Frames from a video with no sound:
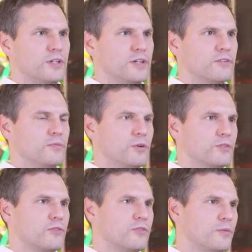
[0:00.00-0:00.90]
the pit
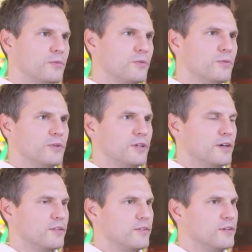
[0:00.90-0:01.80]
crew, the
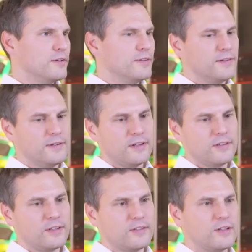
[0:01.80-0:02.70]
spare parts
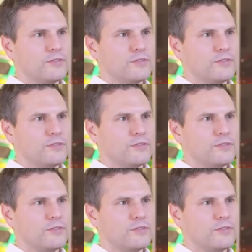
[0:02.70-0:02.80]
supply.